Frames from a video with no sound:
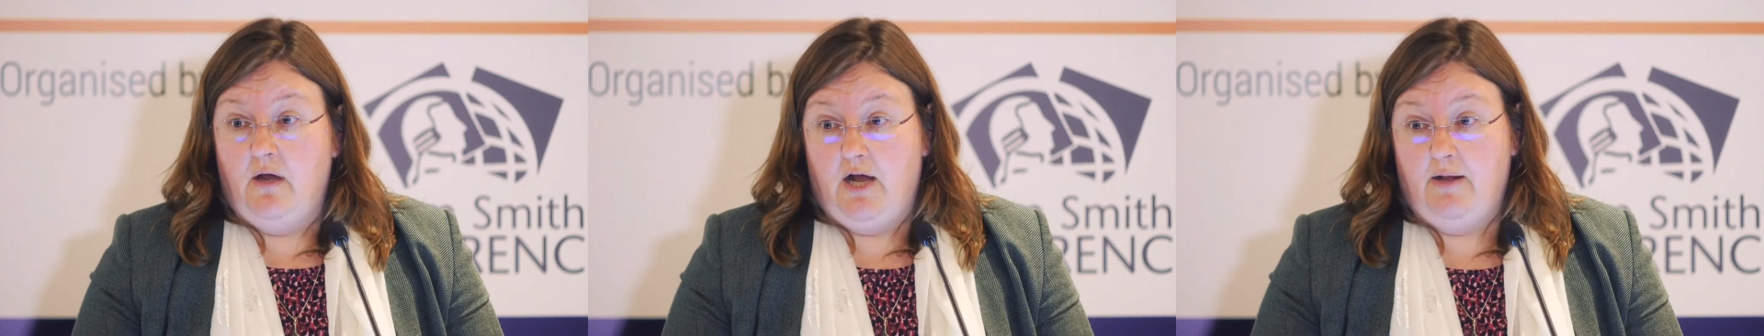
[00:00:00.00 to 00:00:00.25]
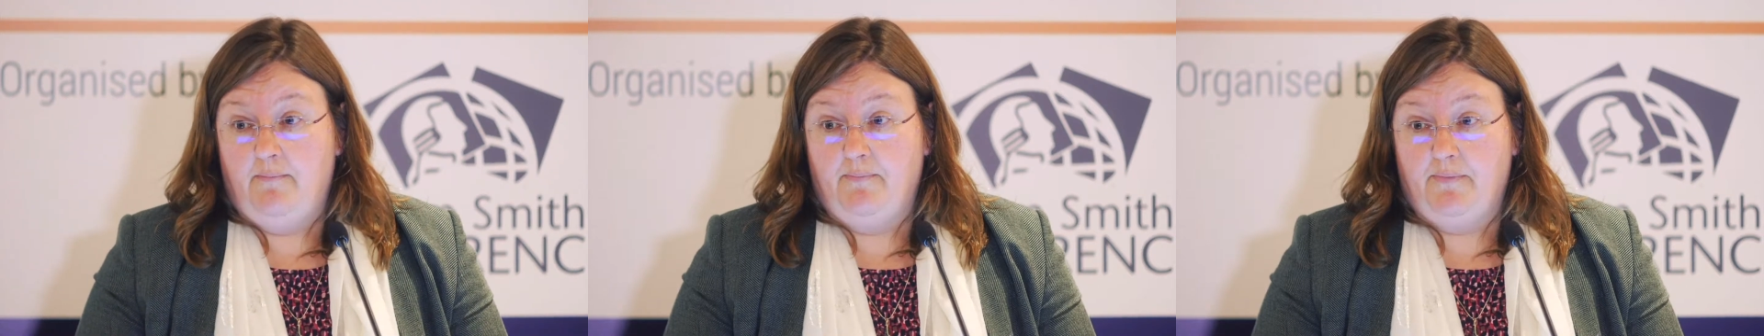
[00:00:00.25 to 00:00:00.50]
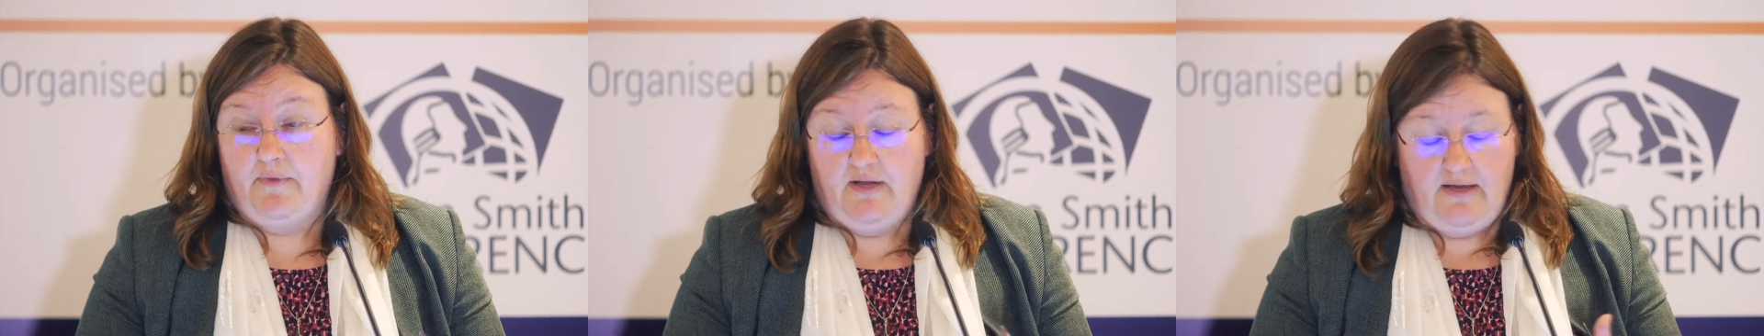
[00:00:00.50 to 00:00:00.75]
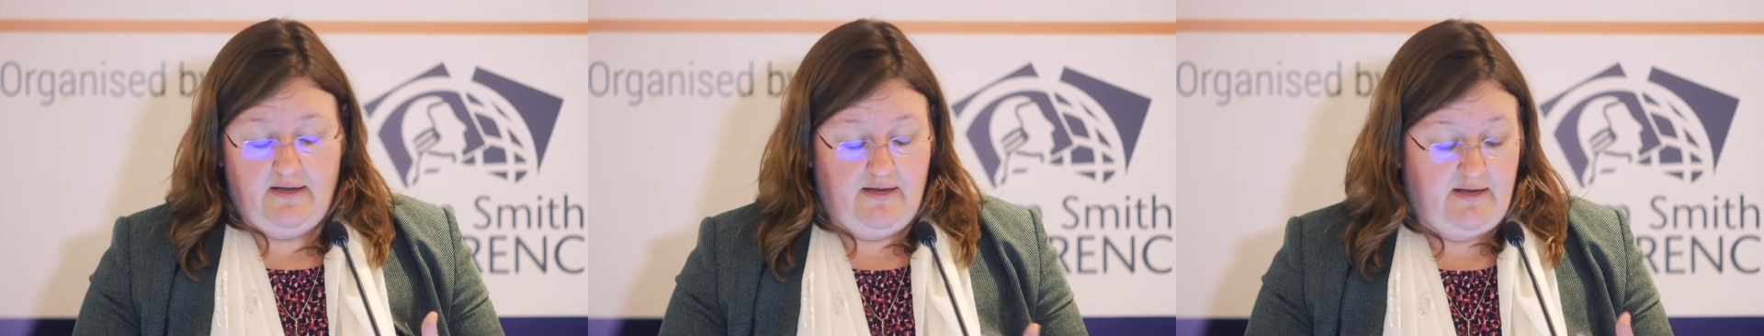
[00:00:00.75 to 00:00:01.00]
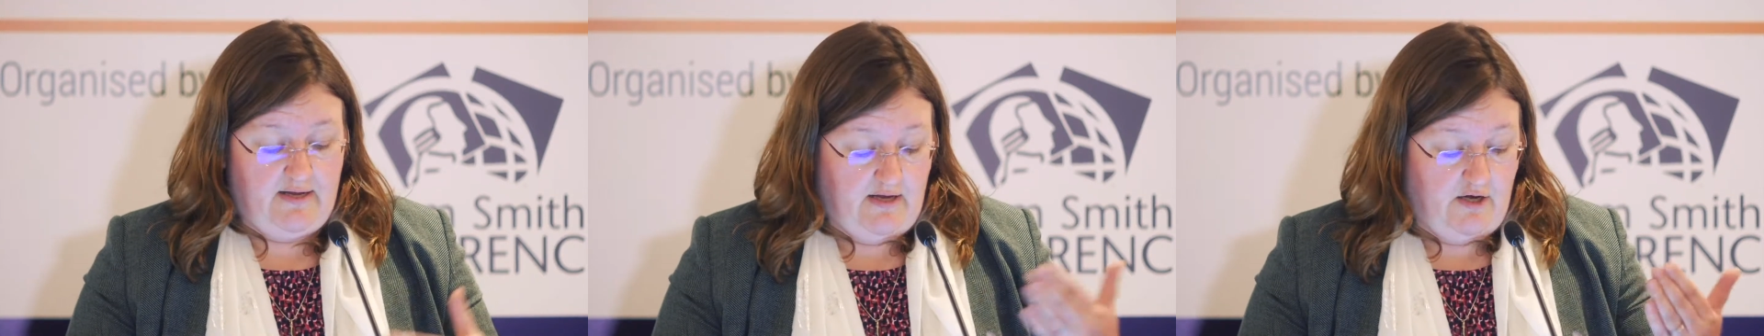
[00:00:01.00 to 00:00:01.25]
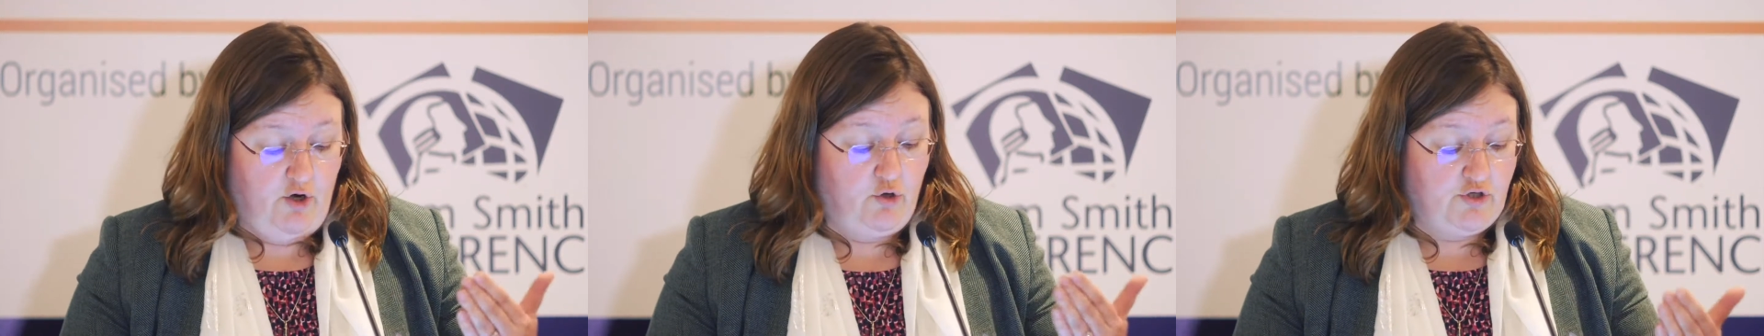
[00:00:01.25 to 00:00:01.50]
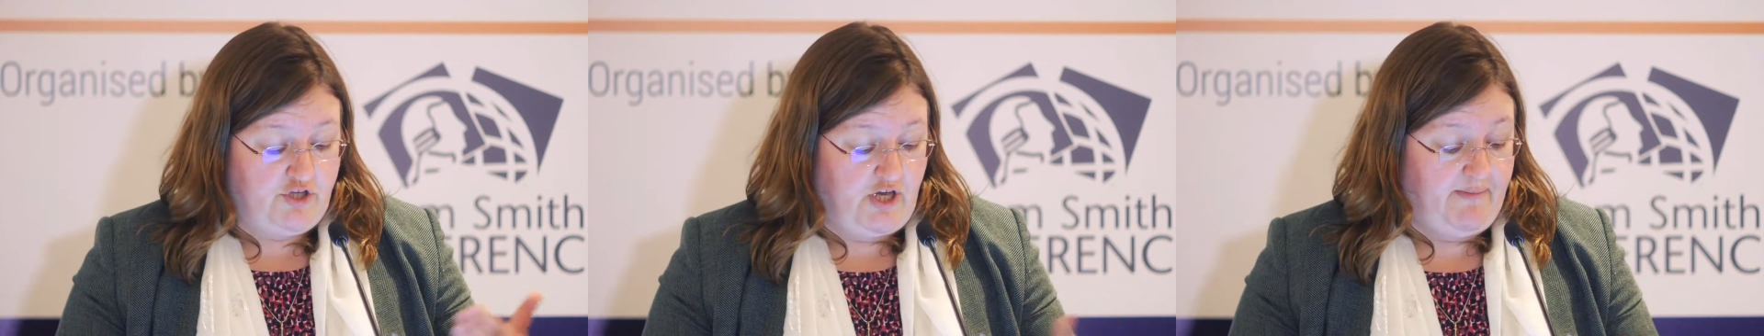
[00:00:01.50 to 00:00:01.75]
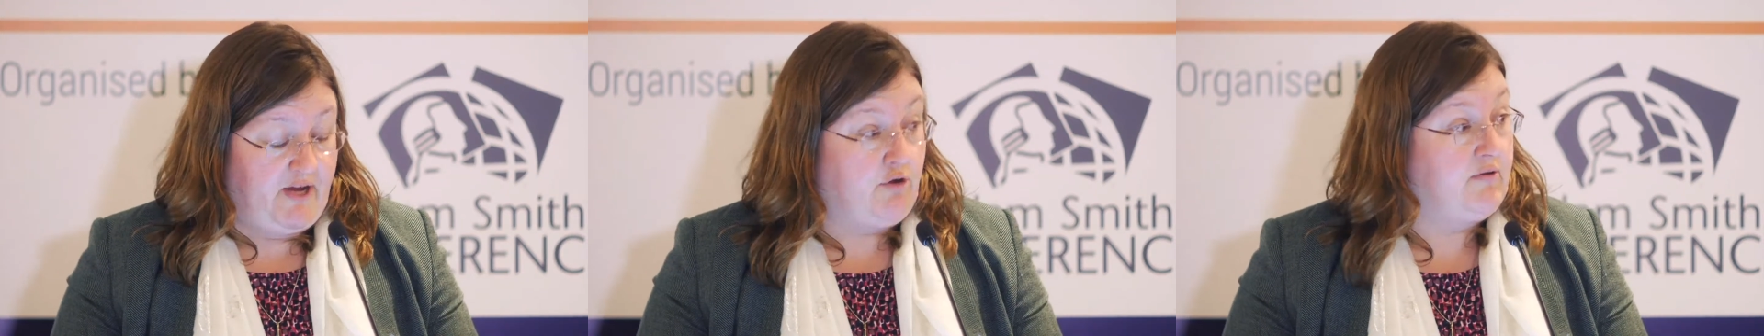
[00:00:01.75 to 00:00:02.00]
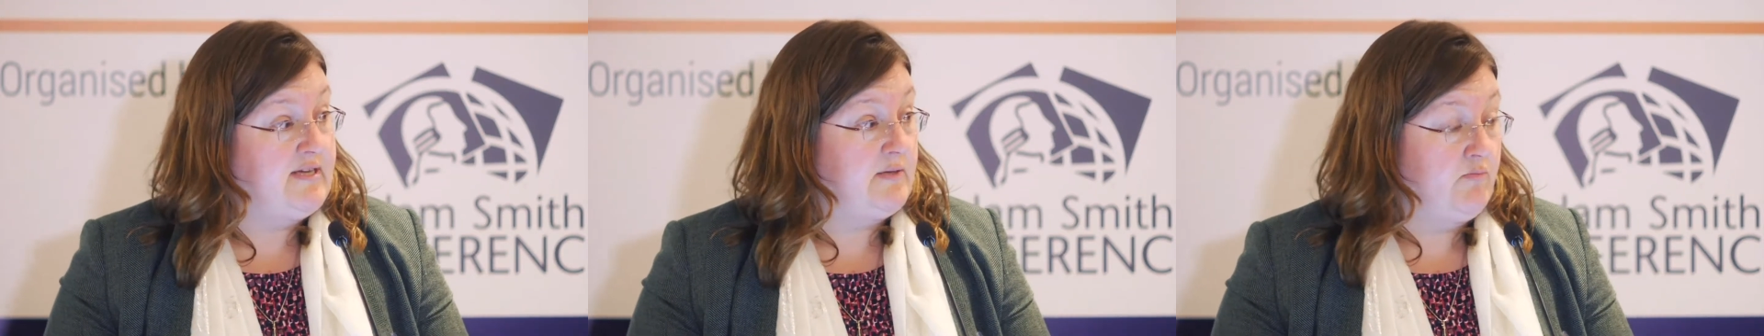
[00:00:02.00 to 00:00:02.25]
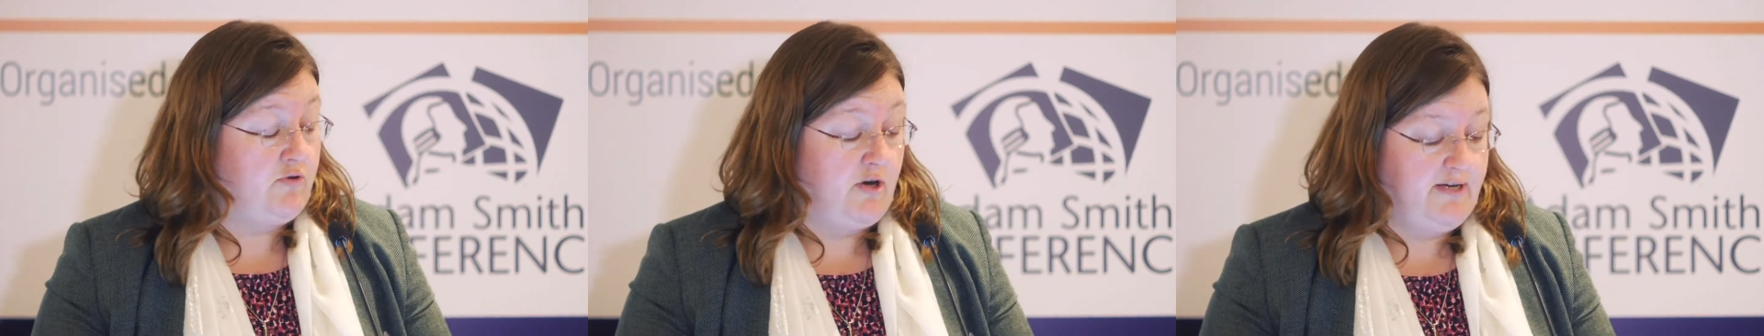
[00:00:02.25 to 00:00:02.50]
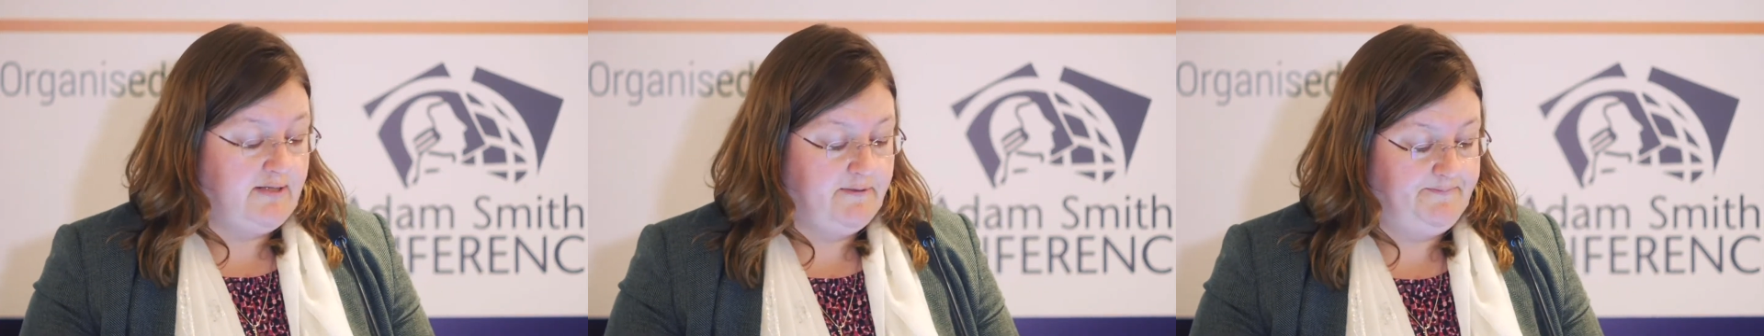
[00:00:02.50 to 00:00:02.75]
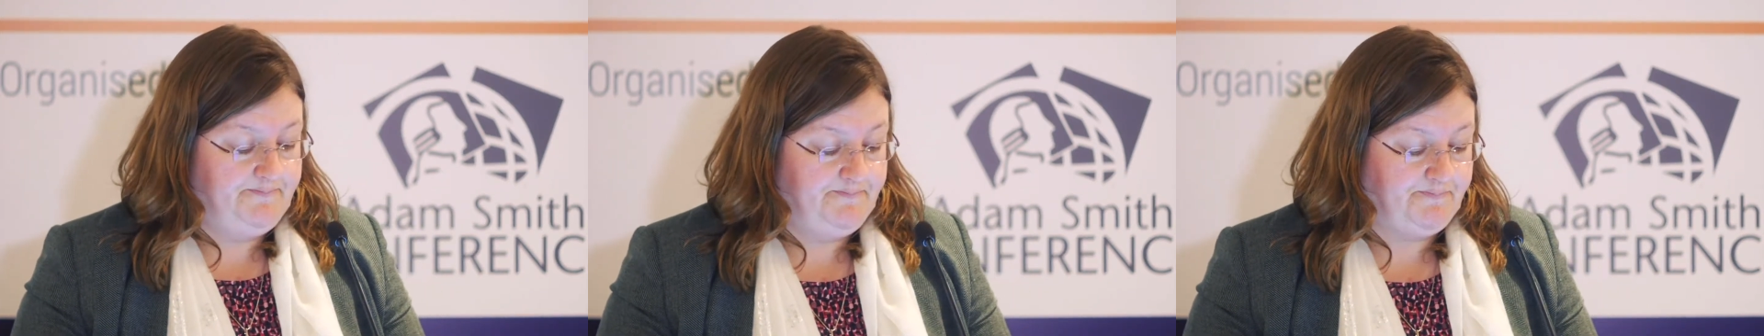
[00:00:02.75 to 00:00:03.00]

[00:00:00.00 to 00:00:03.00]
um, long-term increase in price.